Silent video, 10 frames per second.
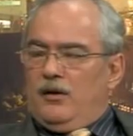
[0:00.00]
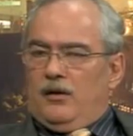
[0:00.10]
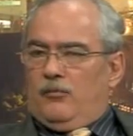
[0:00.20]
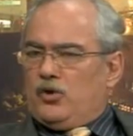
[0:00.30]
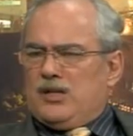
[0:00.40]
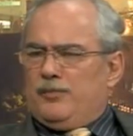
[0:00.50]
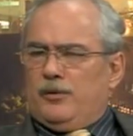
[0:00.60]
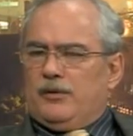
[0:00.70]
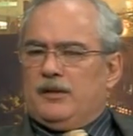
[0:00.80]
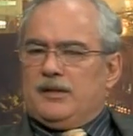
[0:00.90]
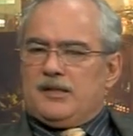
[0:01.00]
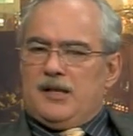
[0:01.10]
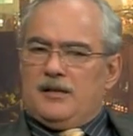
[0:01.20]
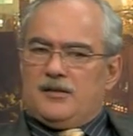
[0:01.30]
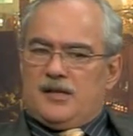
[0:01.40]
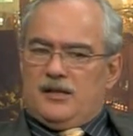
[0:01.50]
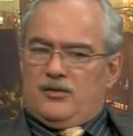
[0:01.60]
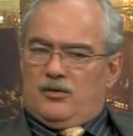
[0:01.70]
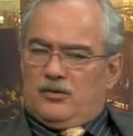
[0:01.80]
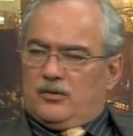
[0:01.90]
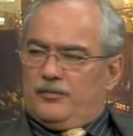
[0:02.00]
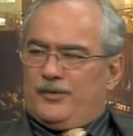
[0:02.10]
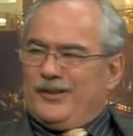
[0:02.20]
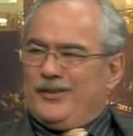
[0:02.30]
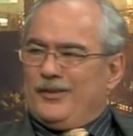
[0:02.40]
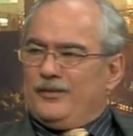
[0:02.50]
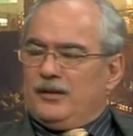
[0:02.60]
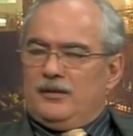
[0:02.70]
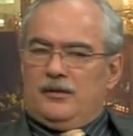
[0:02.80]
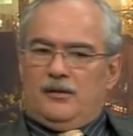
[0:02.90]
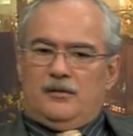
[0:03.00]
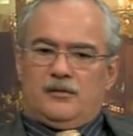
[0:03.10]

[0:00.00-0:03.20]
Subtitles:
And most people don't understand. Sayyid Qutb, the